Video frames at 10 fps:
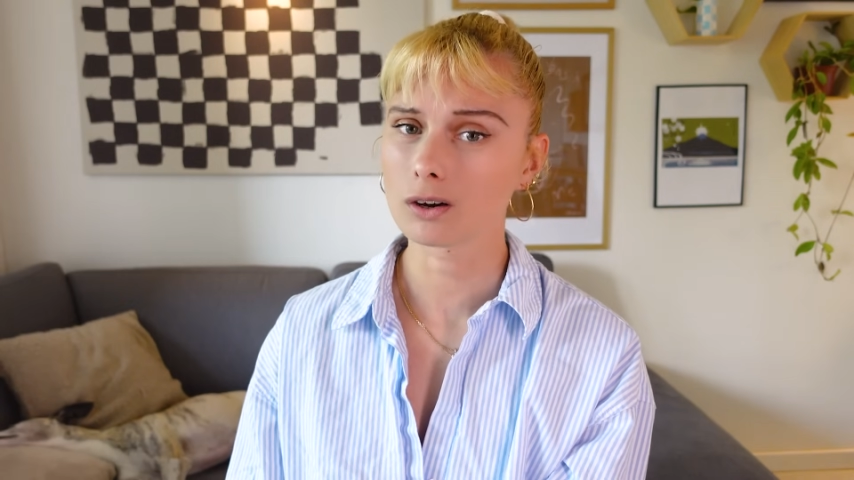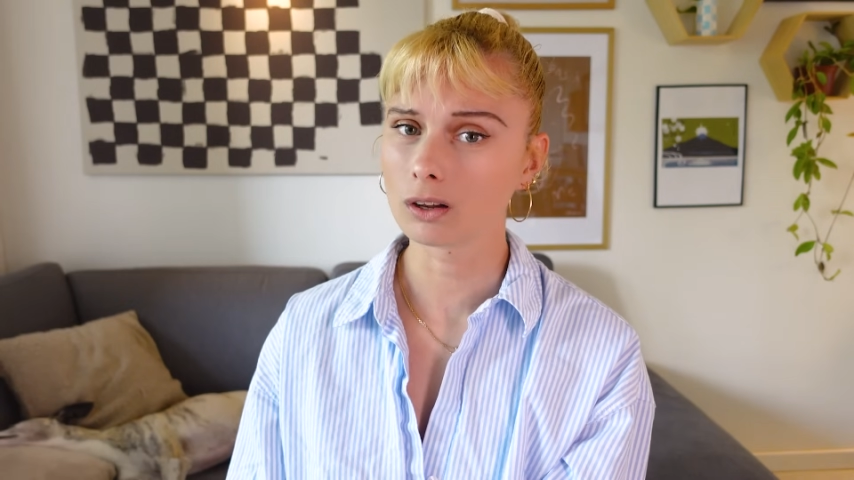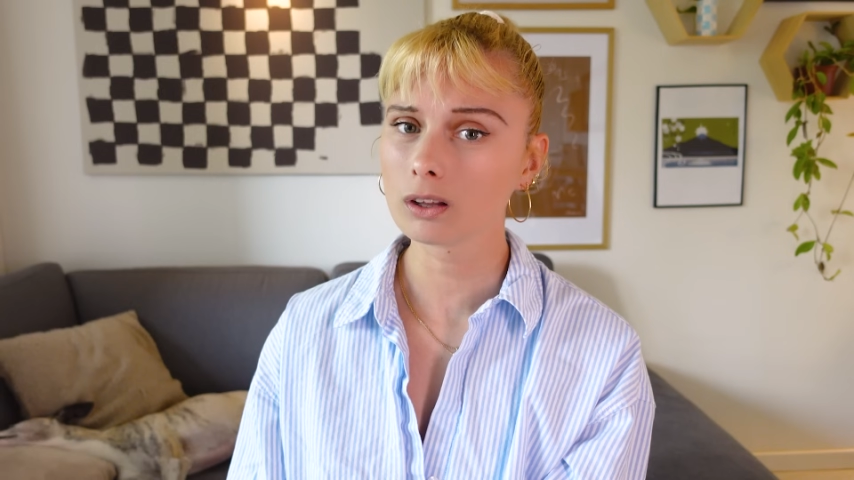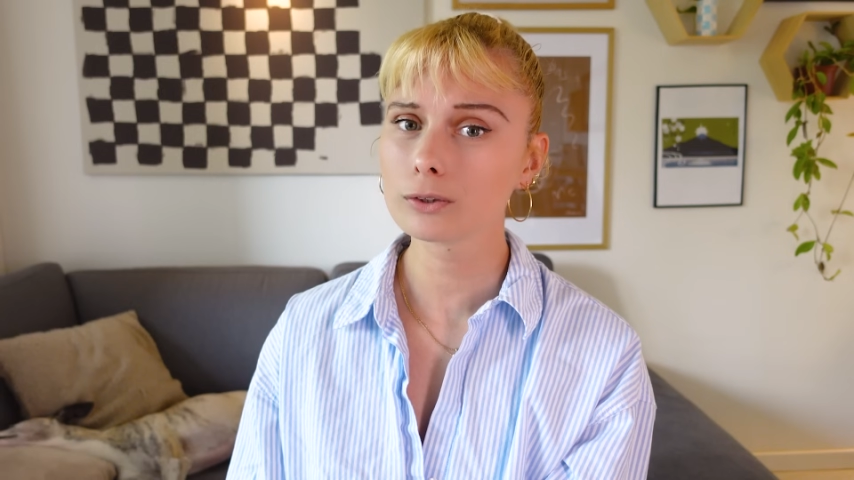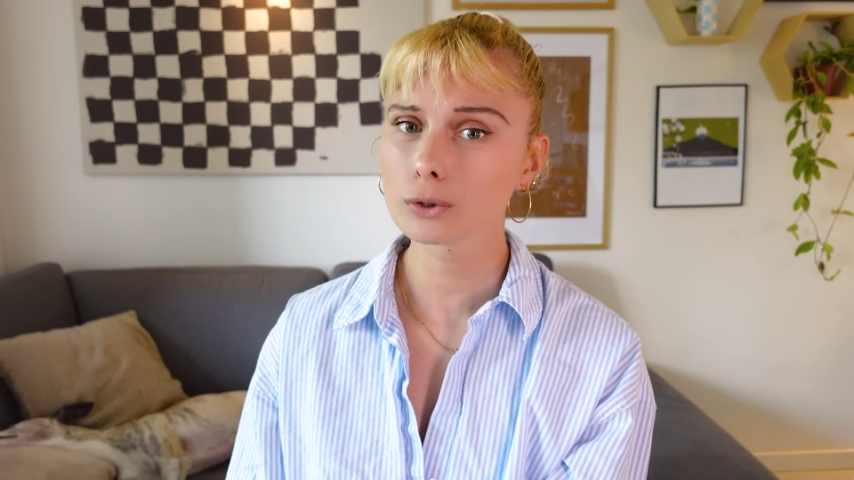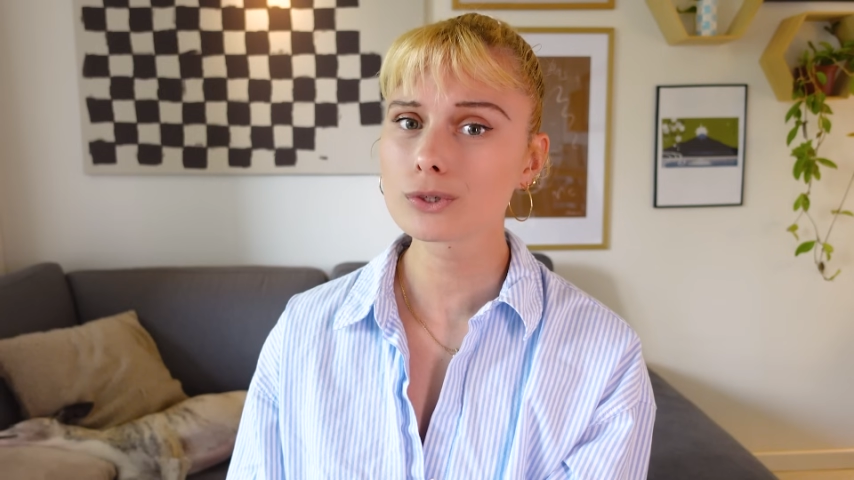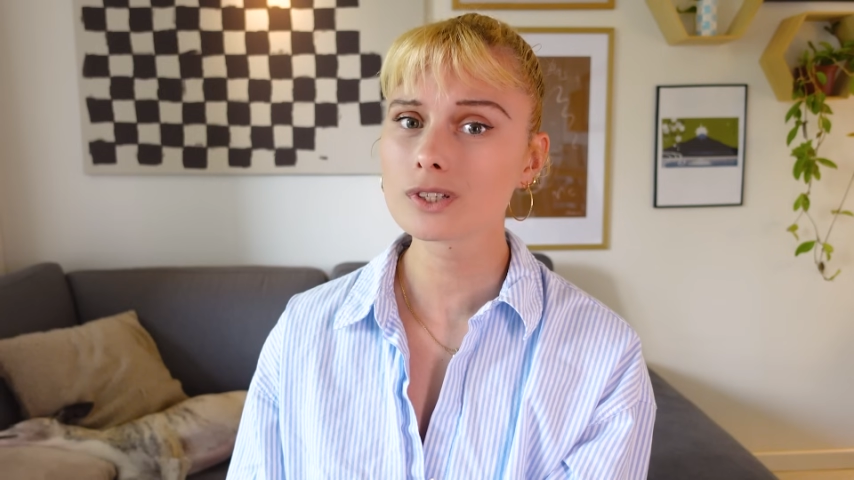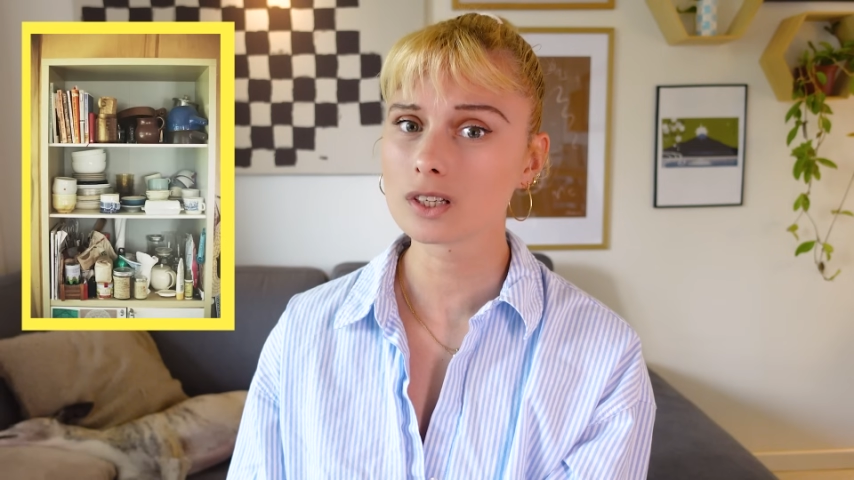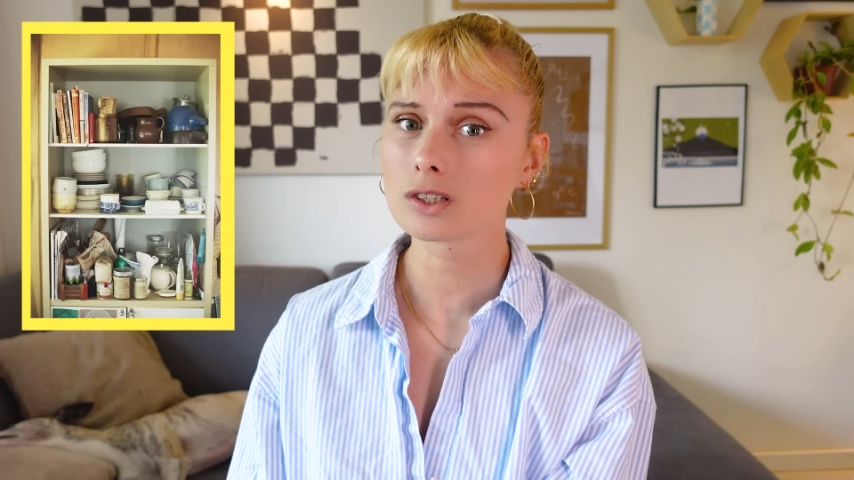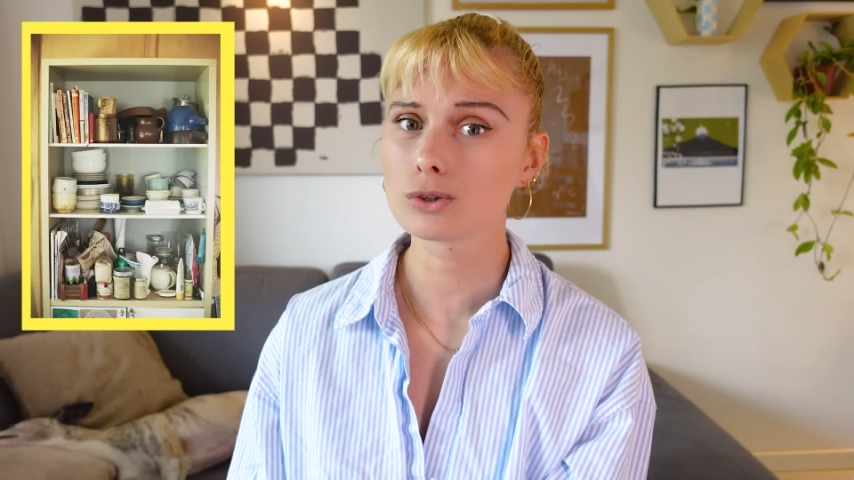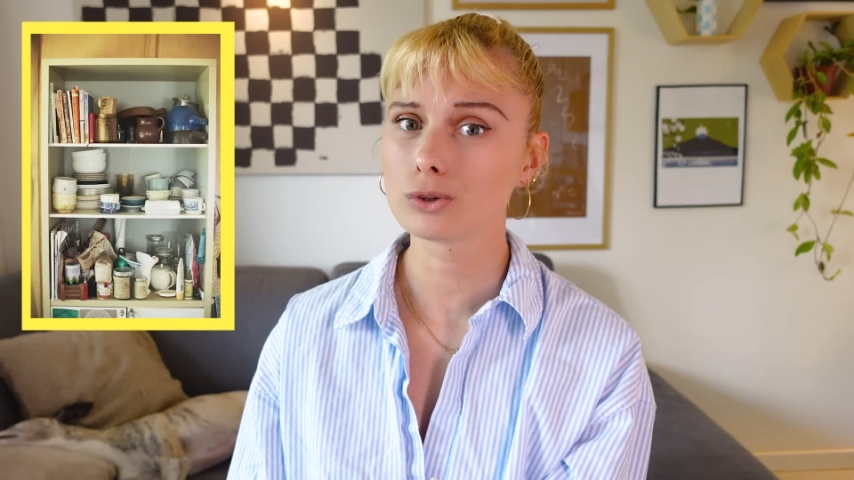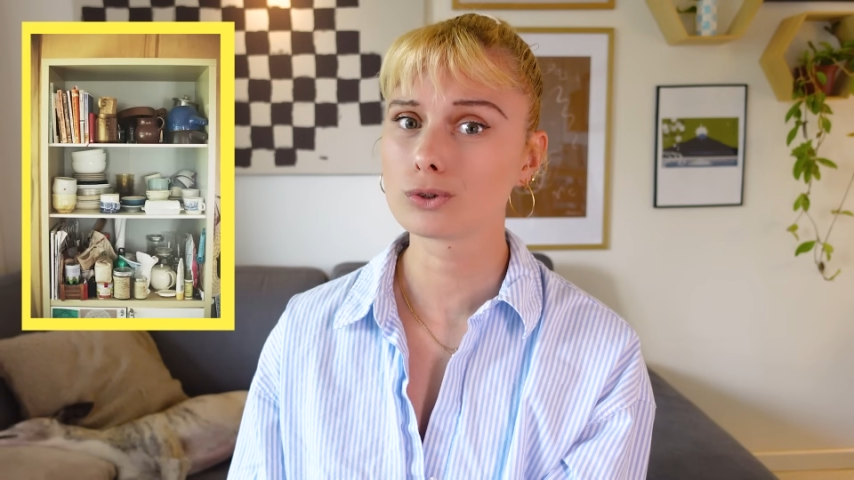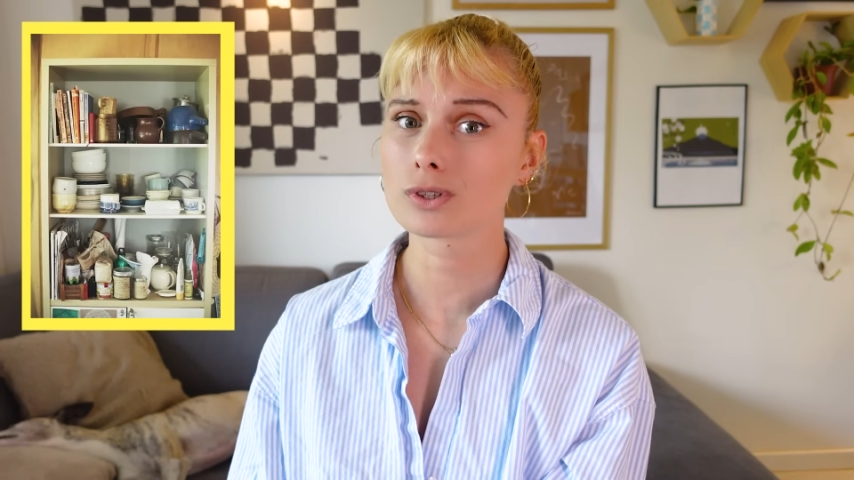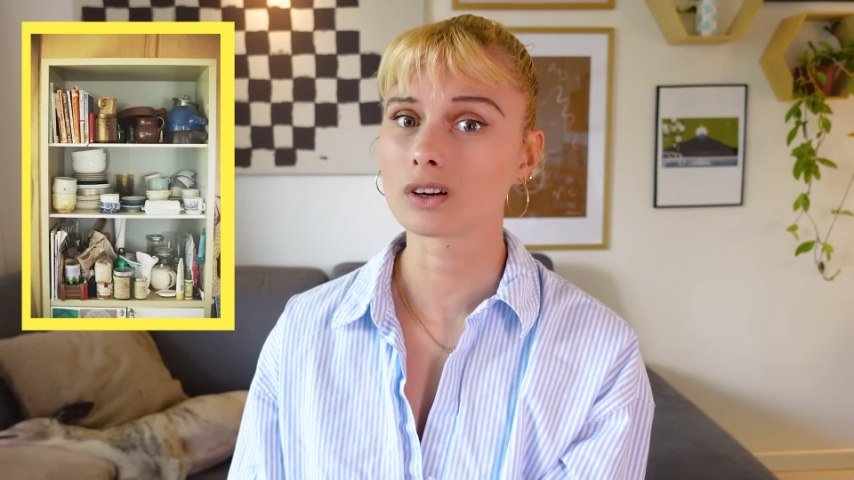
all of those things you use